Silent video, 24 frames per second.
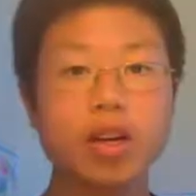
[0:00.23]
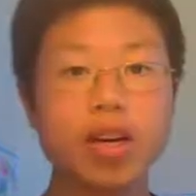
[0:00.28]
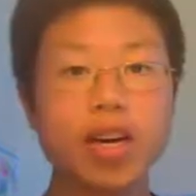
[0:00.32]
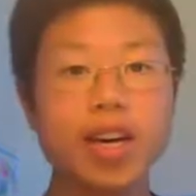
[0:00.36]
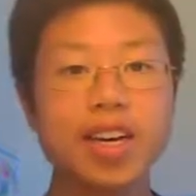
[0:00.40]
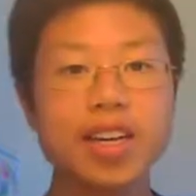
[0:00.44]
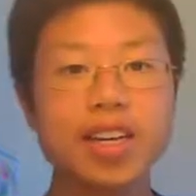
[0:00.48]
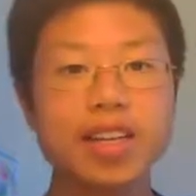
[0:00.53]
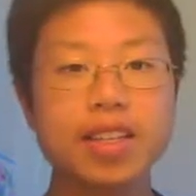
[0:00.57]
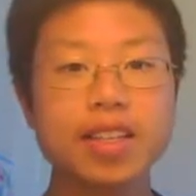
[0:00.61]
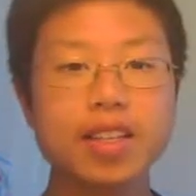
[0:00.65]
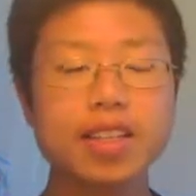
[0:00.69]

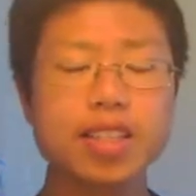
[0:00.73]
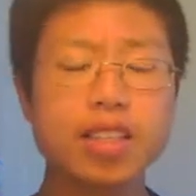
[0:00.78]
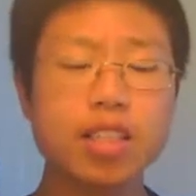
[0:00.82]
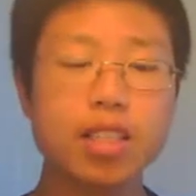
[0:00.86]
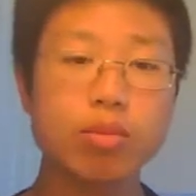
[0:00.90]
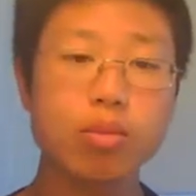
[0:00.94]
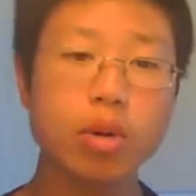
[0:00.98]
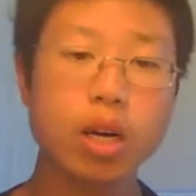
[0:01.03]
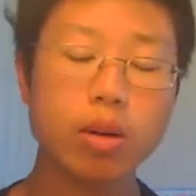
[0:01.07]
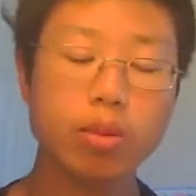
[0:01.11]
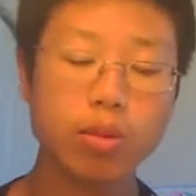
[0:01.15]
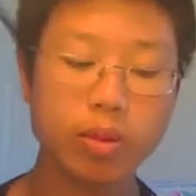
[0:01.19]
Hi, this is
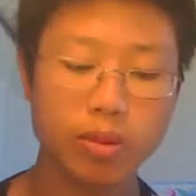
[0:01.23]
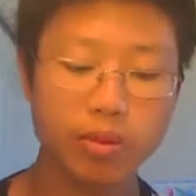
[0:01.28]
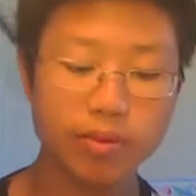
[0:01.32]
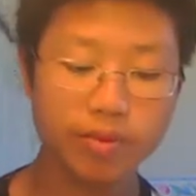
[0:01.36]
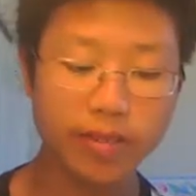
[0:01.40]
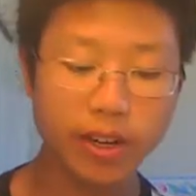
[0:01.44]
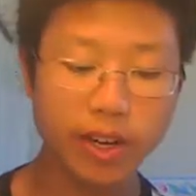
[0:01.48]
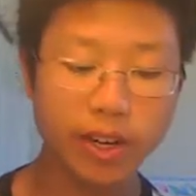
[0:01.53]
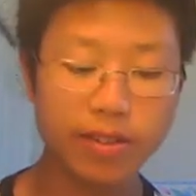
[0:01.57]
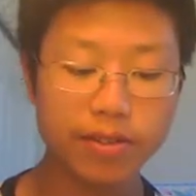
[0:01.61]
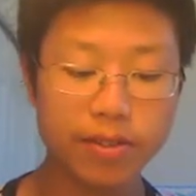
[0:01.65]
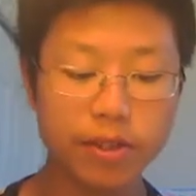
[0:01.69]
problem
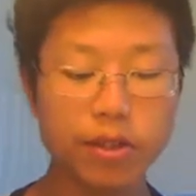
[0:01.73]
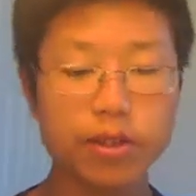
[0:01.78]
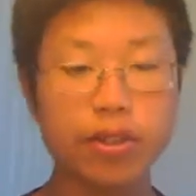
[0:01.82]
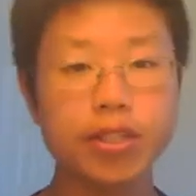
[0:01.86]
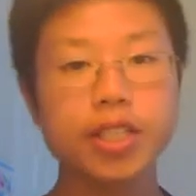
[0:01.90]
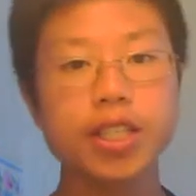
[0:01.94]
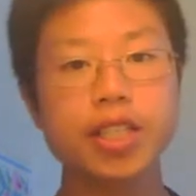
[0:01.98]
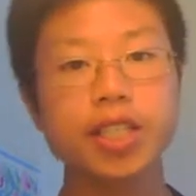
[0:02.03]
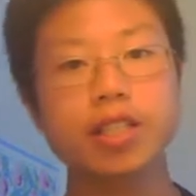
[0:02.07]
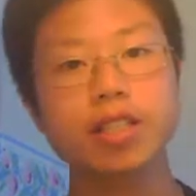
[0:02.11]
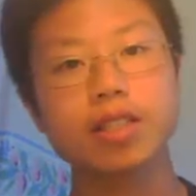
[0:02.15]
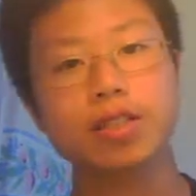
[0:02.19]

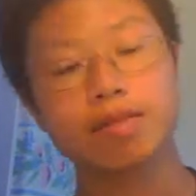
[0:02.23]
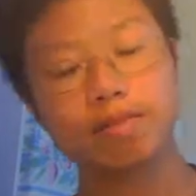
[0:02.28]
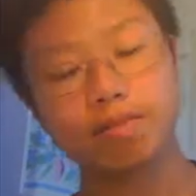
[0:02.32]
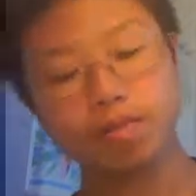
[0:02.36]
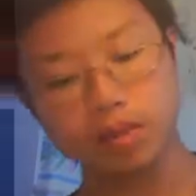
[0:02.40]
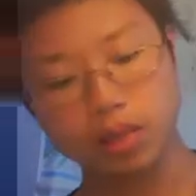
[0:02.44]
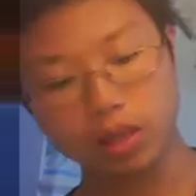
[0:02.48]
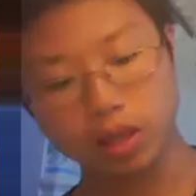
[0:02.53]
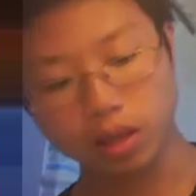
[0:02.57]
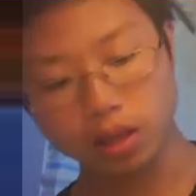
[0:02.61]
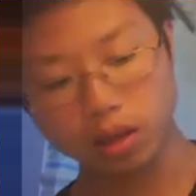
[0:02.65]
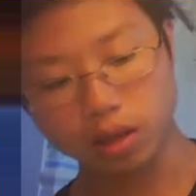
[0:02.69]
513.
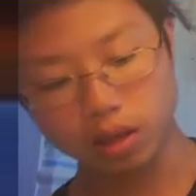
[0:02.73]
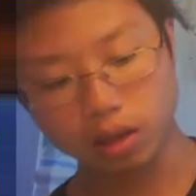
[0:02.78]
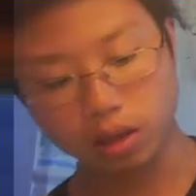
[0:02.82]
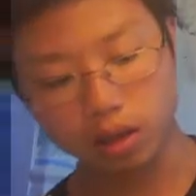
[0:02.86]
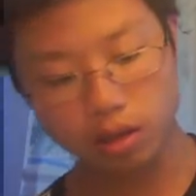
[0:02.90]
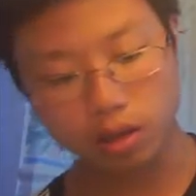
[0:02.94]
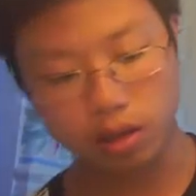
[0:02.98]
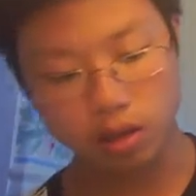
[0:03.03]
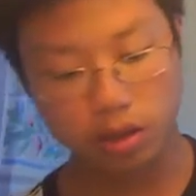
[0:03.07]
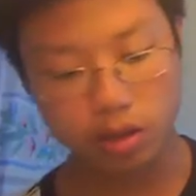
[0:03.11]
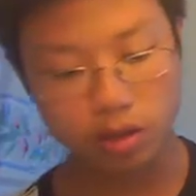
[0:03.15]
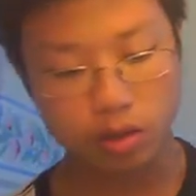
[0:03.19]

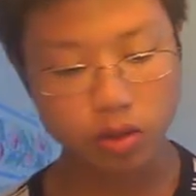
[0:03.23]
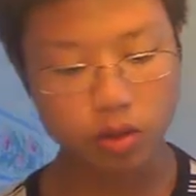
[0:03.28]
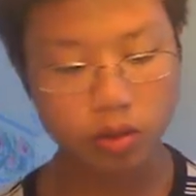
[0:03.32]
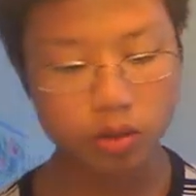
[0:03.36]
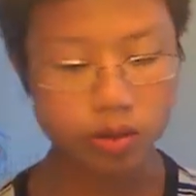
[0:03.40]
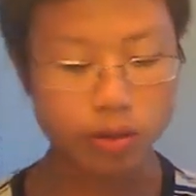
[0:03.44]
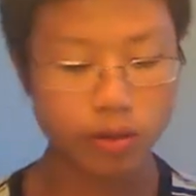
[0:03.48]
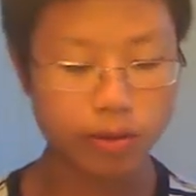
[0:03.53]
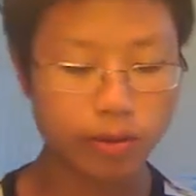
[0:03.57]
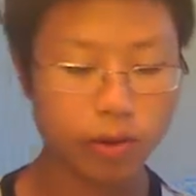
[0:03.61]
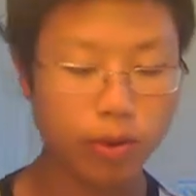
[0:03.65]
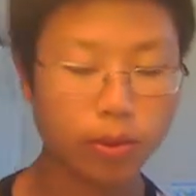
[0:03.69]

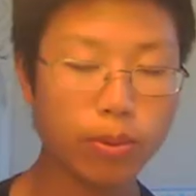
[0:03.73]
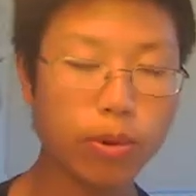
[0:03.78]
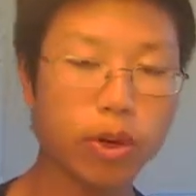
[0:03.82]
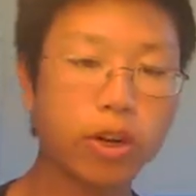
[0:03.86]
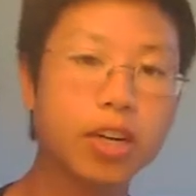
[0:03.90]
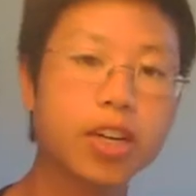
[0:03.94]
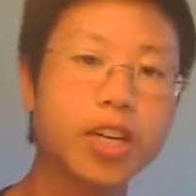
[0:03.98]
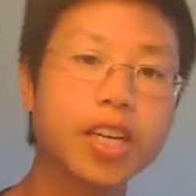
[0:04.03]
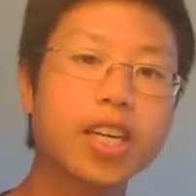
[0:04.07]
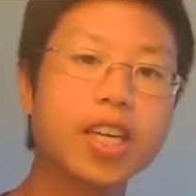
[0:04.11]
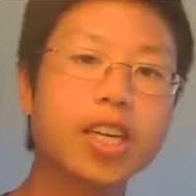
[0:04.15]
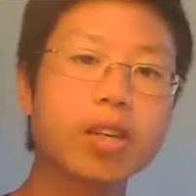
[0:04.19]
So, for
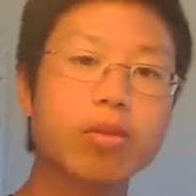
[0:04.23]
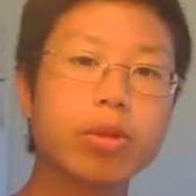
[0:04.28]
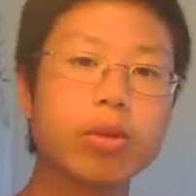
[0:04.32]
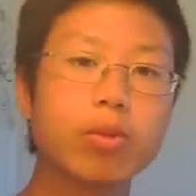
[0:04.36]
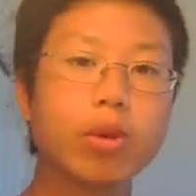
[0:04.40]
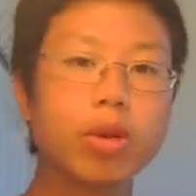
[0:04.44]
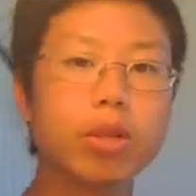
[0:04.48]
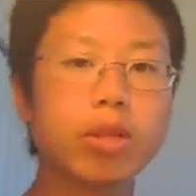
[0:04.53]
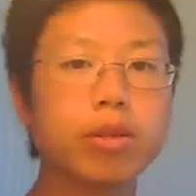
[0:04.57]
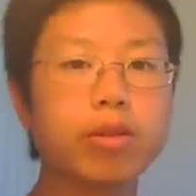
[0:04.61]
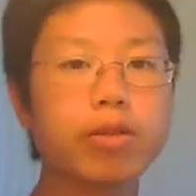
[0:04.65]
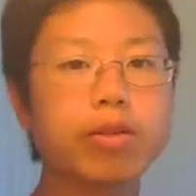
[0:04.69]
part A, we
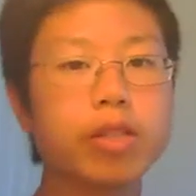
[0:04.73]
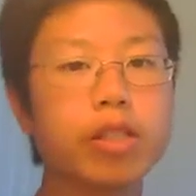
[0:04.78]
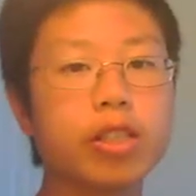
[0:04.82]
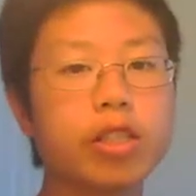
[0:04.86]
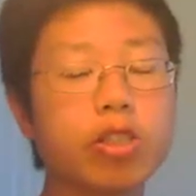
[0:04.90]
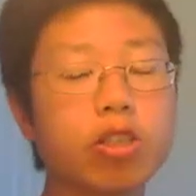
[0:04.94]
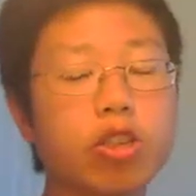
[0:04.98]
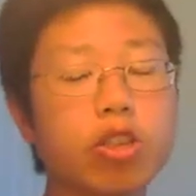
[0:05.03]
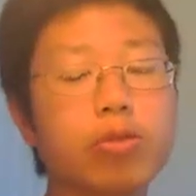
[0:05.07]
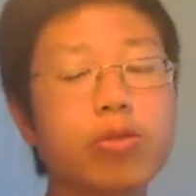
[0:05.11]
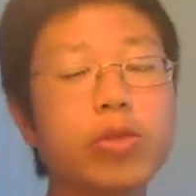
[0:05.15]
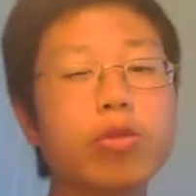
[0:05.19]
want to
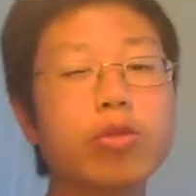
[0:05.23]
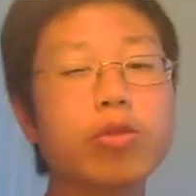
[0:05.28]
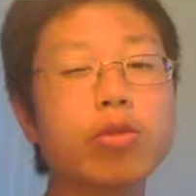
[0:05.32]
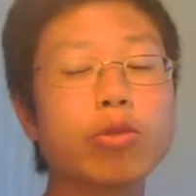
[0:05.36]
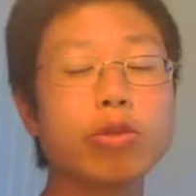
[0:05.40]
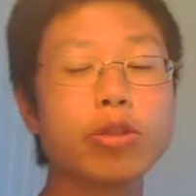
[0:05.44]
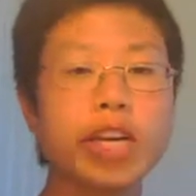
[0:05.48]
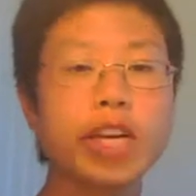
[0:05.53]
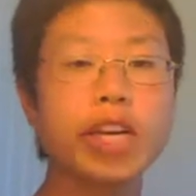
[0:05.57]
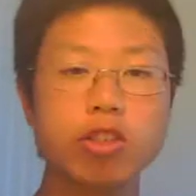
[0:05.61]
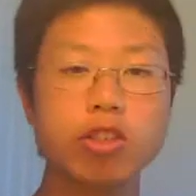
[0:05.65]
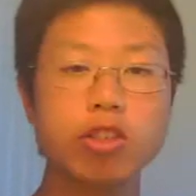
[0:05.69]
determine the
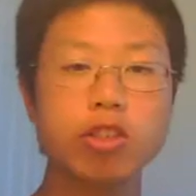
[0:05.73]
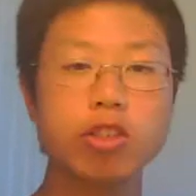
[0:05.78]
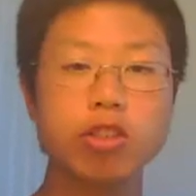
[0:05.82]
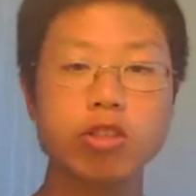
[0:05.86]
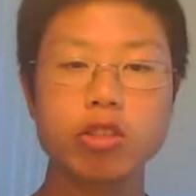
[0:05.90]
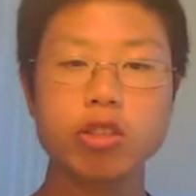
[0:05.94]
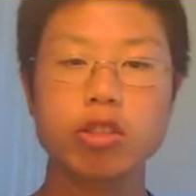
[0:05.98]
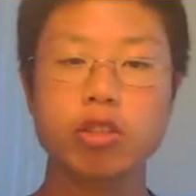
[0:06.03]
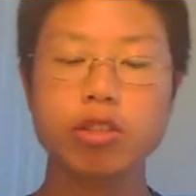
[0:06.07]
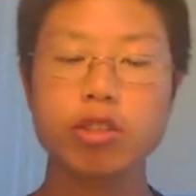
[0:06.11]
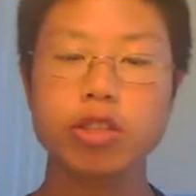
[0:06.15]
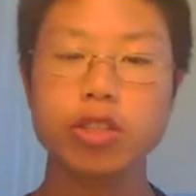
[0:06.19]

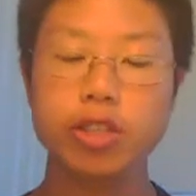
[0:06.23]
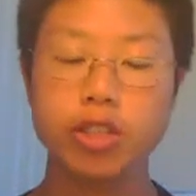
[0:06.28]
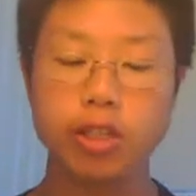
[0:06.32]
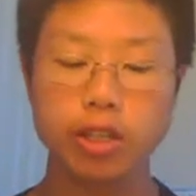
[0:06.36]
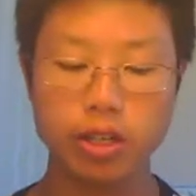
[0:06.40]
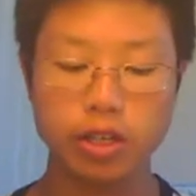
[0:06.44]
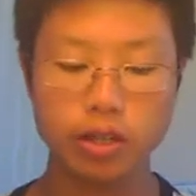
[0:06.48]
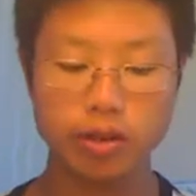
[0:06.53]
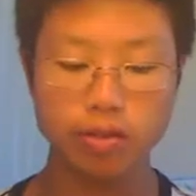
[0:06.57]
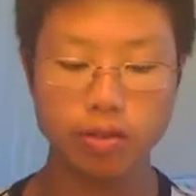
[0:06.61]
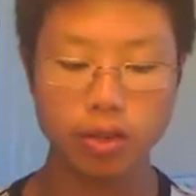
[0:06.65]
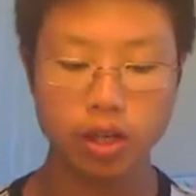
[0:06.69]
rotational
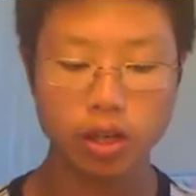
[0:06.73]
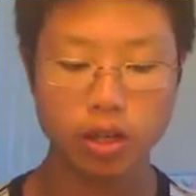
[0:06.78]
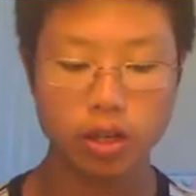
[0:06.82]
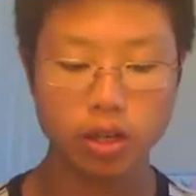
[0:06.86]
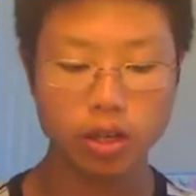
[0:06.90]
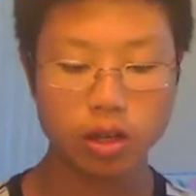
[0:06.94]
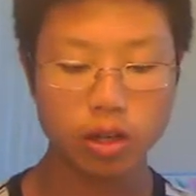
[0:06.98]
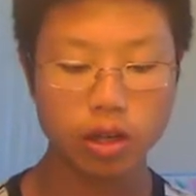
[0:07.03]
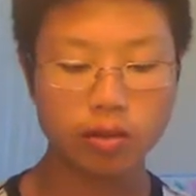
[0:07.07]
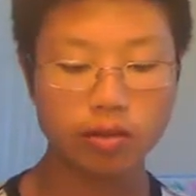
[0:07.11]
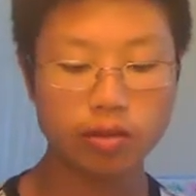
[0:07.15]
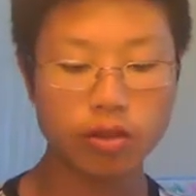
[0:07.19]
inertia
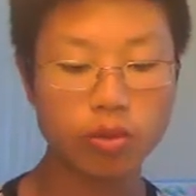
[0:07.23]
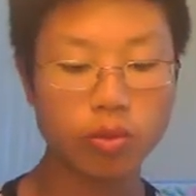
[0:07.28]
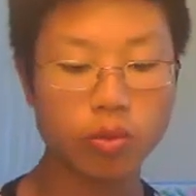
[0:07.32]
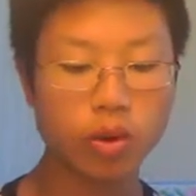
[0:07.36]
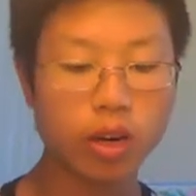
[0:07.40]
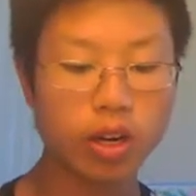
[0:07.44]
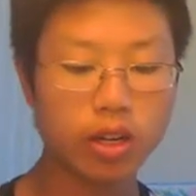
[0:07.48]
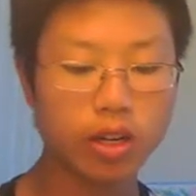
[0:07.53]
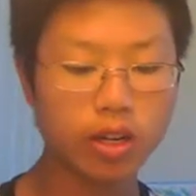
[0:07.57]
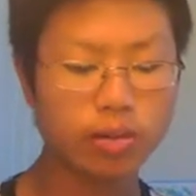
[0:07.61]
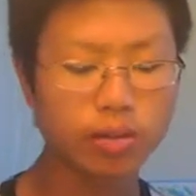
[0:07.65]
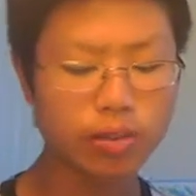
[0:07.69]
of the
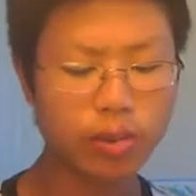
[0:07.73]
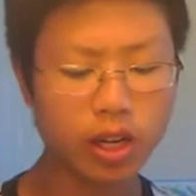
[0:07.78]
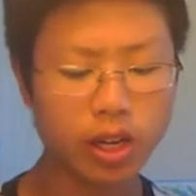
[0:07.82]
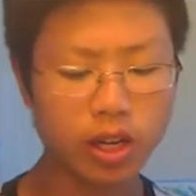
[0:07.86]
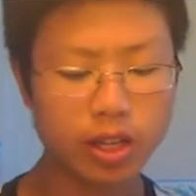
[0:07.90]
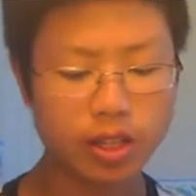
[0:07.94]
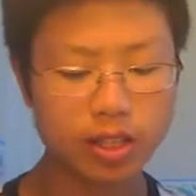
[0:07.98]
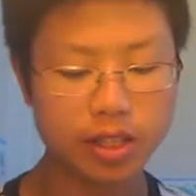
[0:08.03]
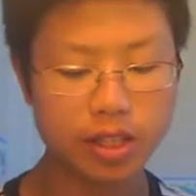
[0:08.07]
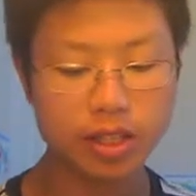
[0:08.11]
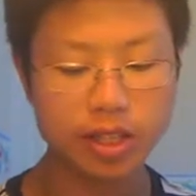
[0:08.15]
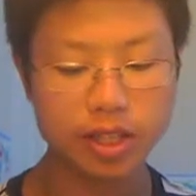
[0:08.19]
rod and
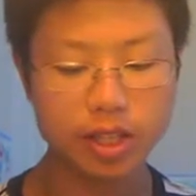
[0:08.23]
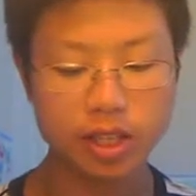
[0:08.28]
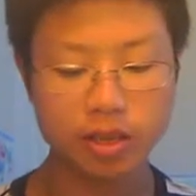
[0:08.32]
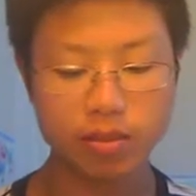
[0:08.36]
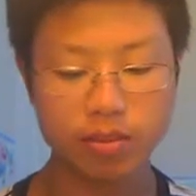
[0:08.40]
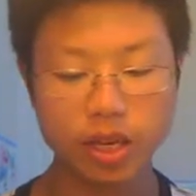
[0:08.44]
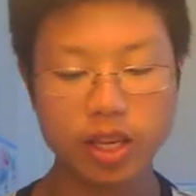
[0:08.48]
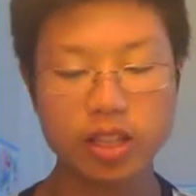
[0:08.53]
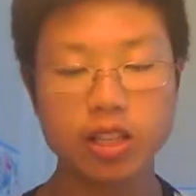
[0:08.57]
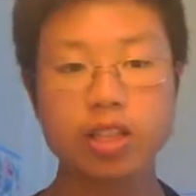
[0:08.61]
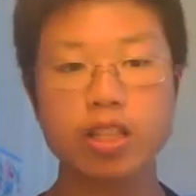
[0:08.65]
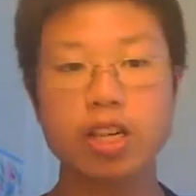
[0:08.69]
block system
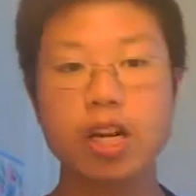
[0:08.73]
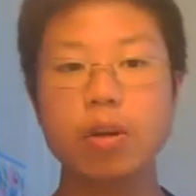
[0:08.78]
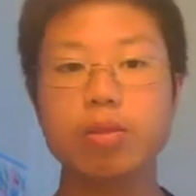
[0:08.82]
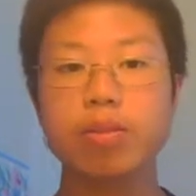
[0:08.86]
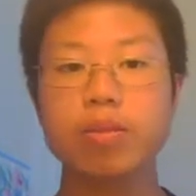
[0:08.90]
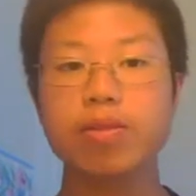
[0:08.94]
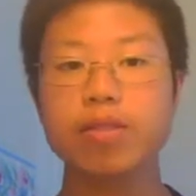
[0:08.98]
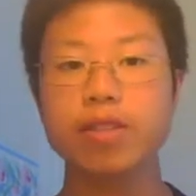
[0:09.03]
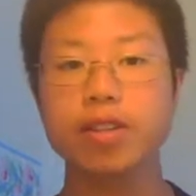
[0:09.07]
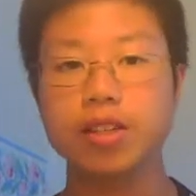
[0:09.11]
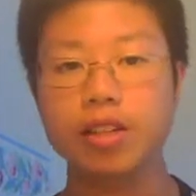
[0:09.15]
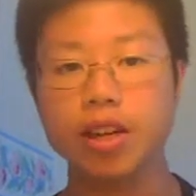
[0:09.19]
at the top
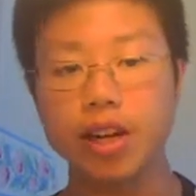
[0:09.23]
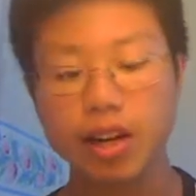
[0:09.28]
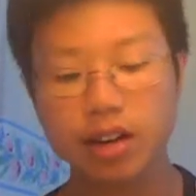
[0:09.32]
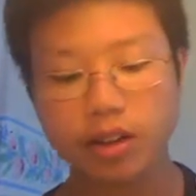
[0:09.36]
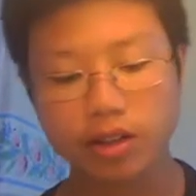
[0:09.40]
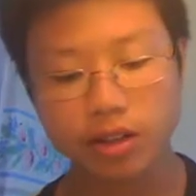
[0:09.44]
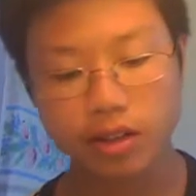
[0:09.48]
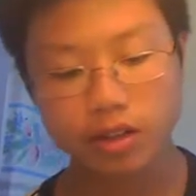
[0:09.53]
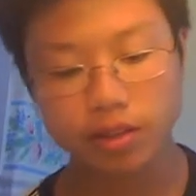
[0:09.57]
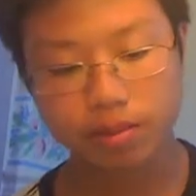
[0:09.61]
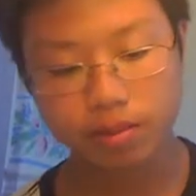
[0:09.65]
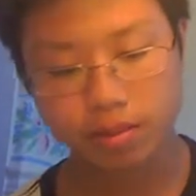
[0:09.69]
of the
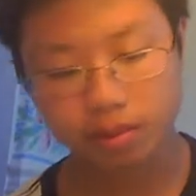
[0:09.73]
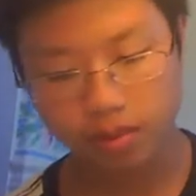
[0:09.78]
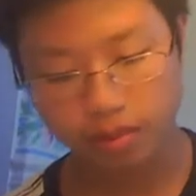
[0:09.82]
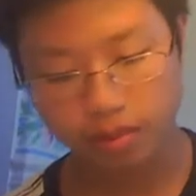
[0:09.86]
diagram.